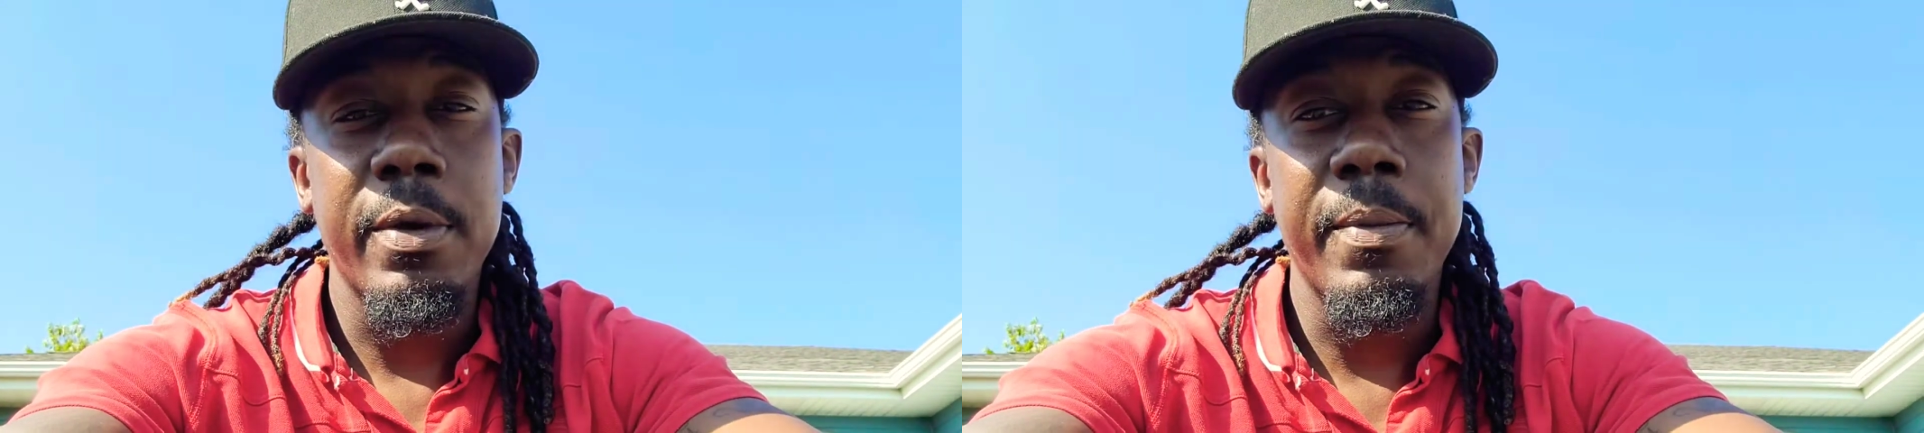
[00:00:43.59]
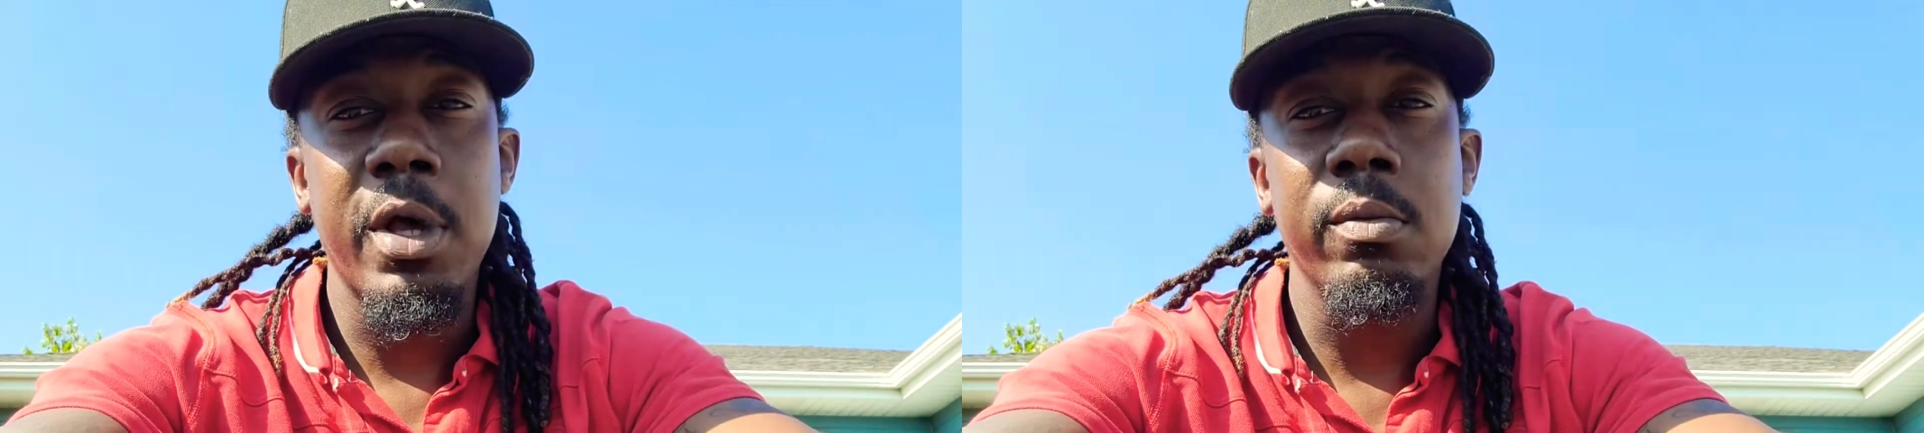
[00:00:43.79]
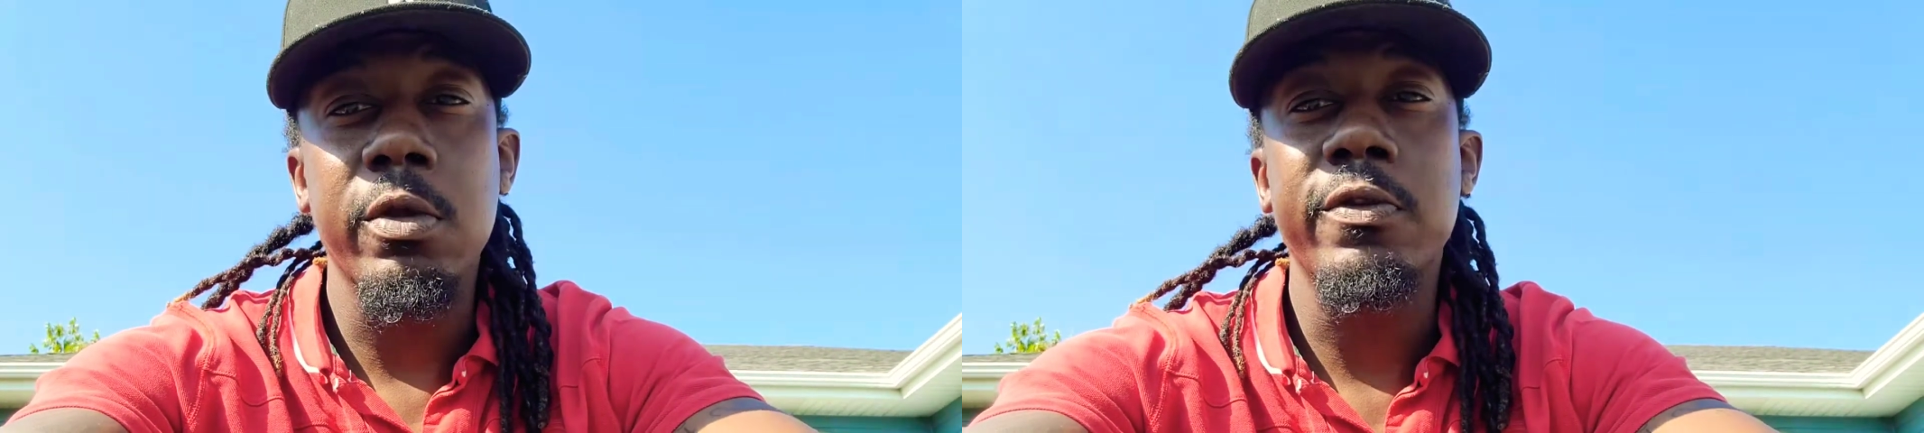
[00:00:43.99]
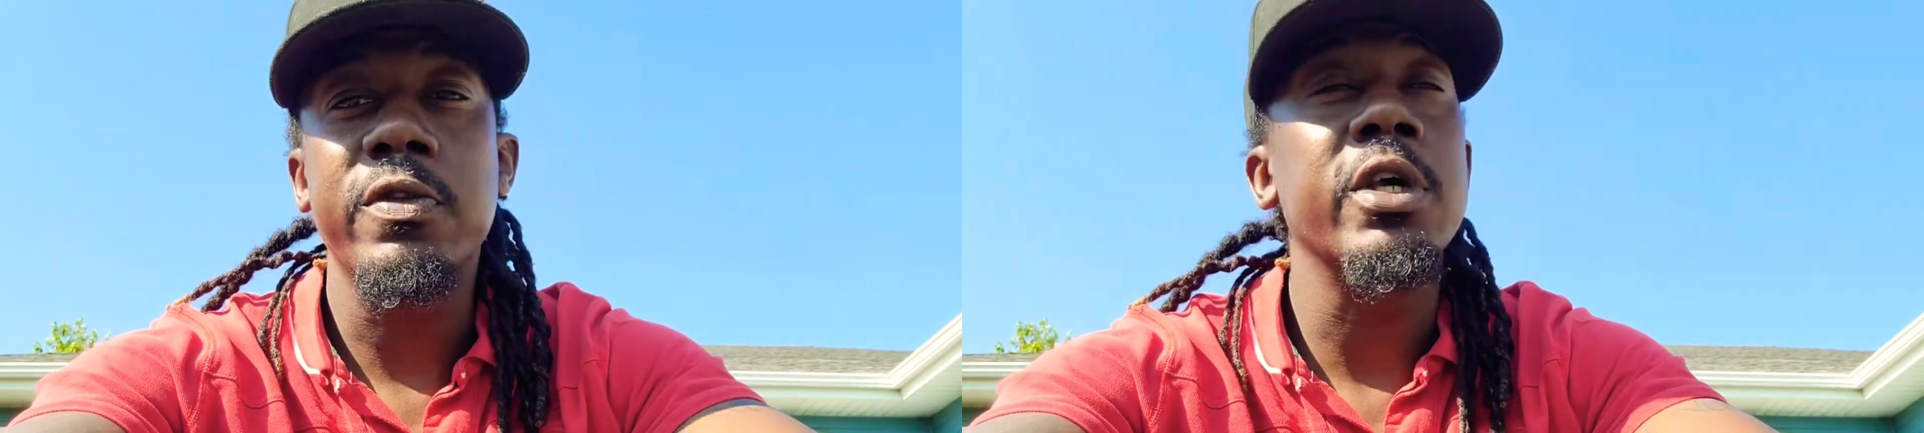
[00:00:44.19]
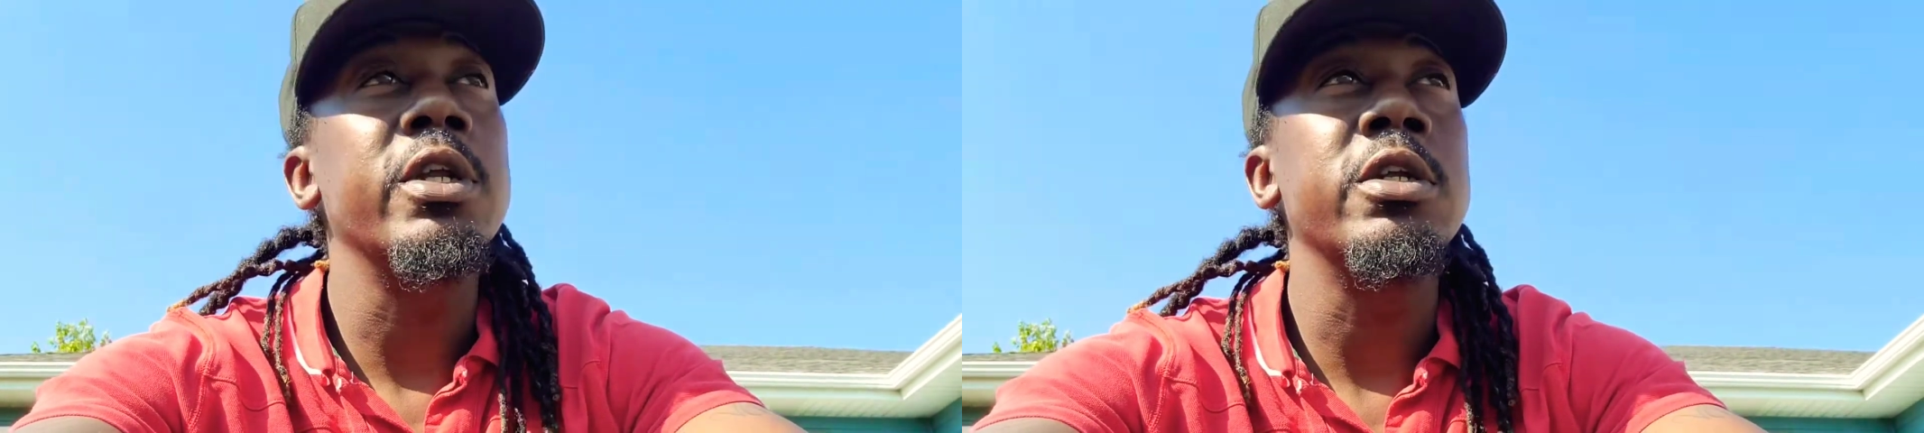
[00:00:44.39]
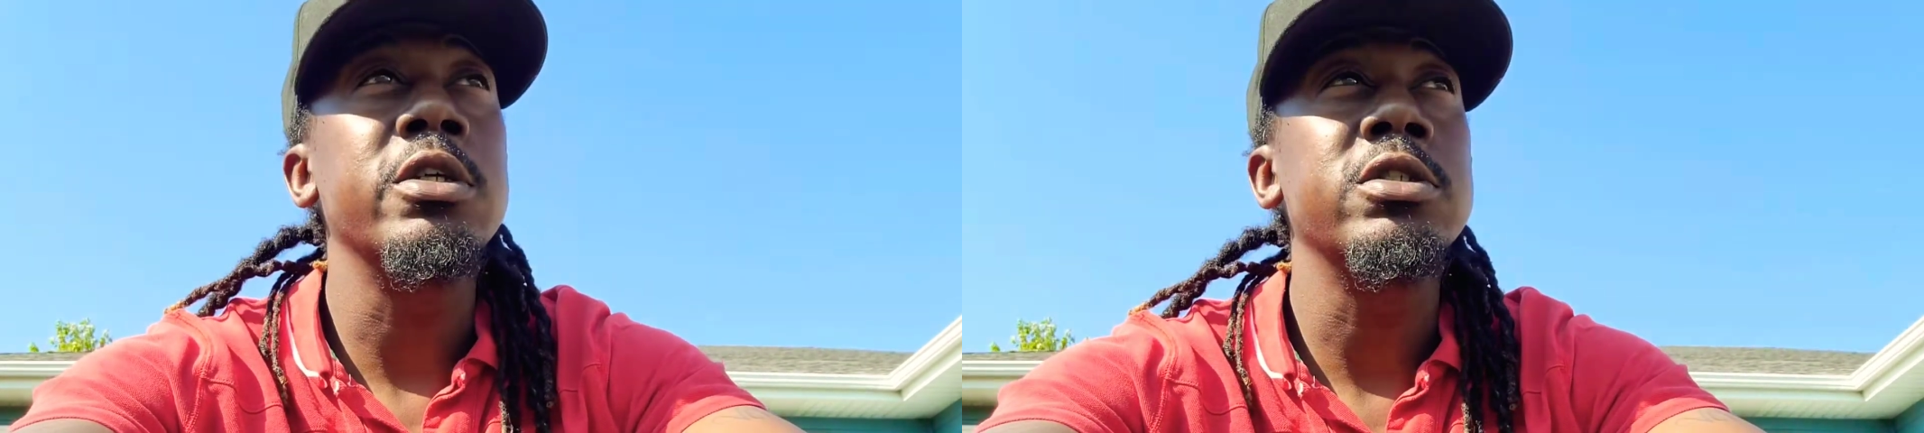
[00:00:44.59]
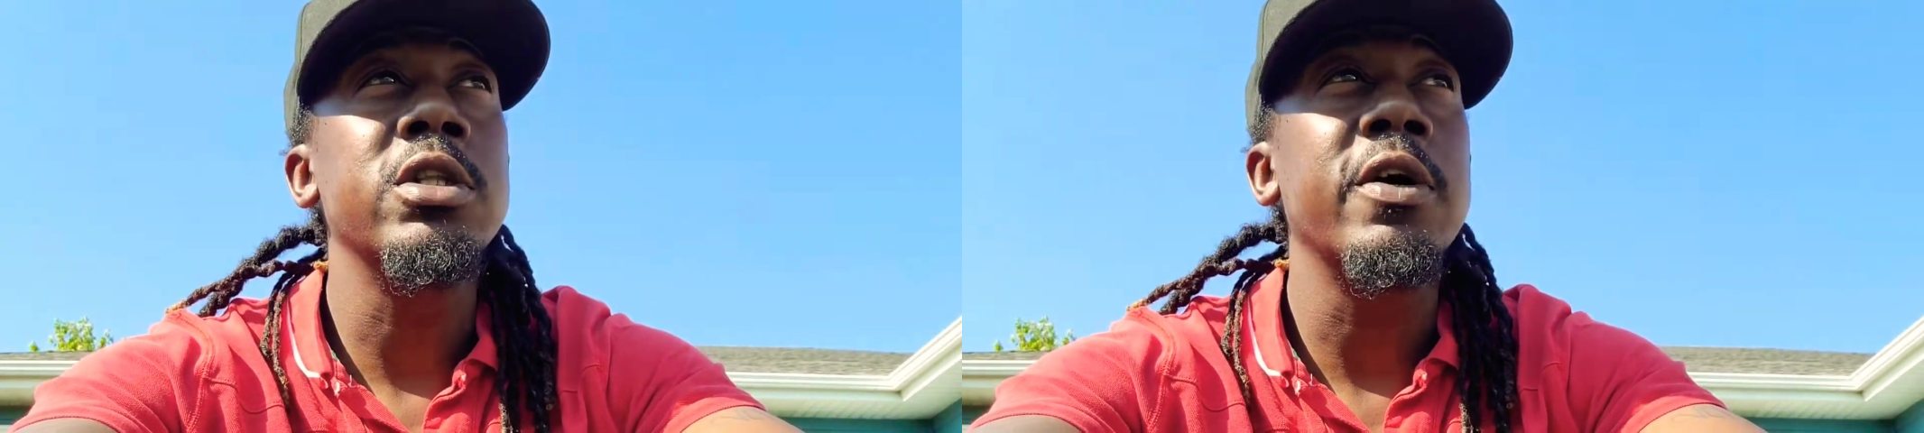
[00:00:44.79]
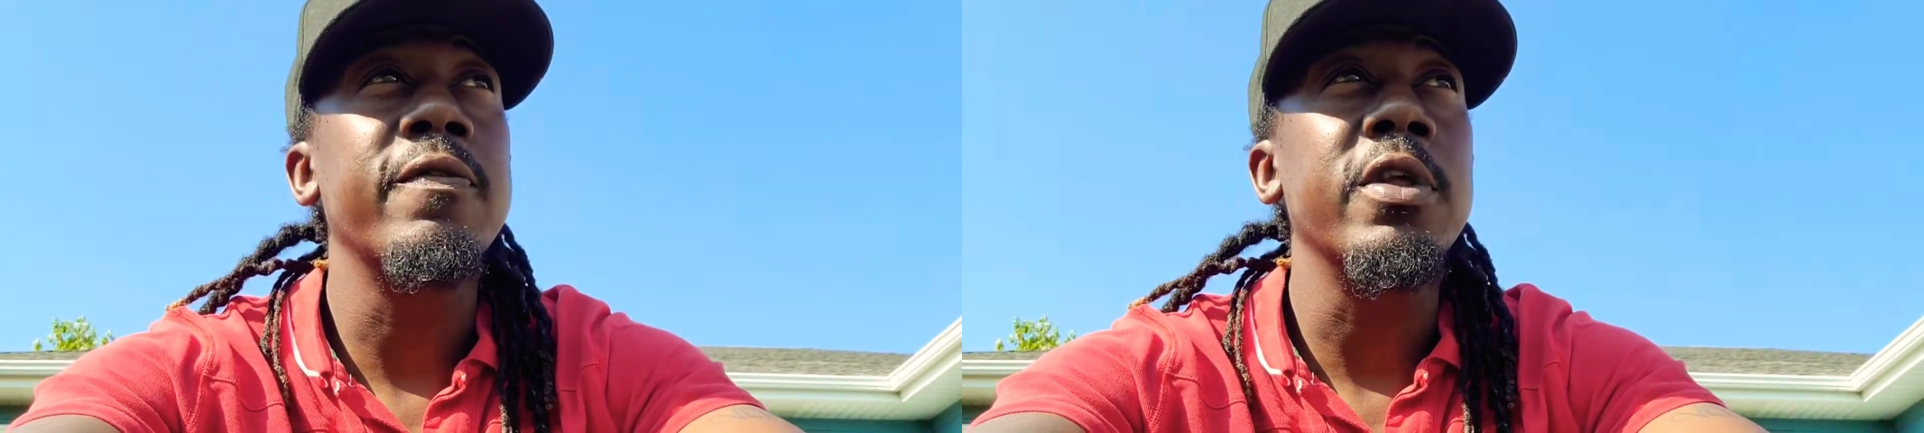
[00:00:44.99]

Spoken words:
mom is staying in this lovely